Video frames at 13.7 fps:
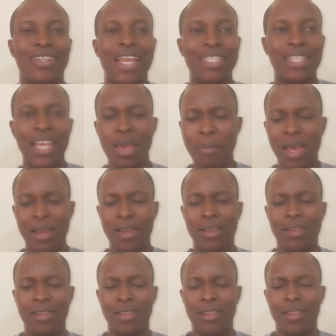That's
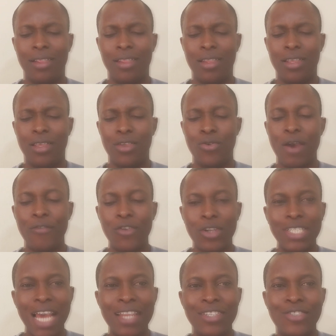labor. You have
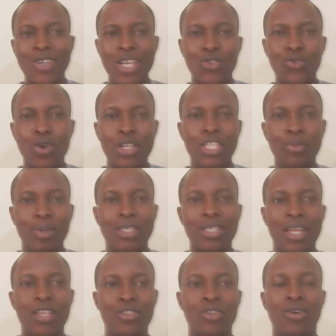not addressed what this
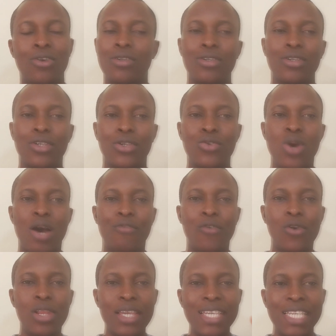person has done. You have
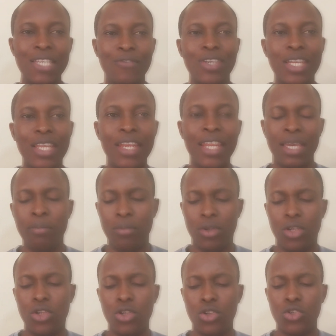only given a
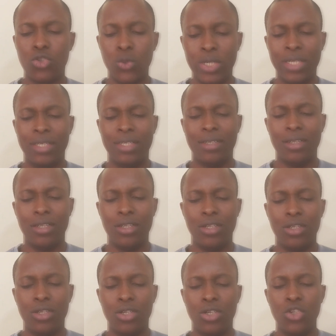name to it.
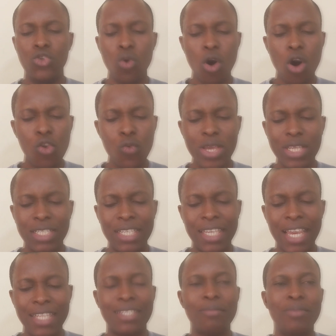You always
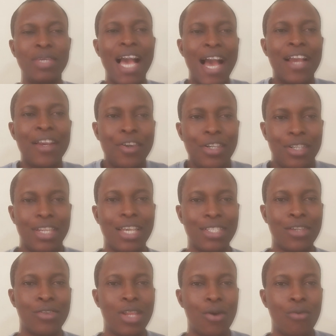get me angry. That's
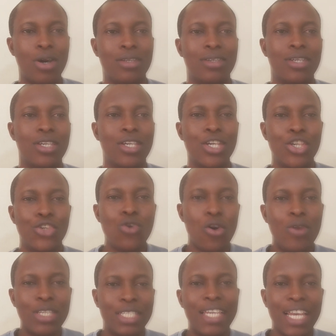another one. You
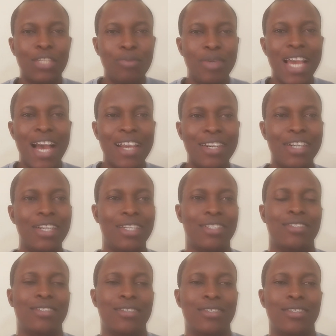always get me
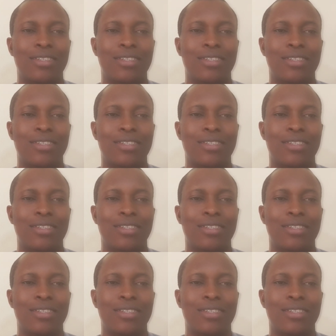angry.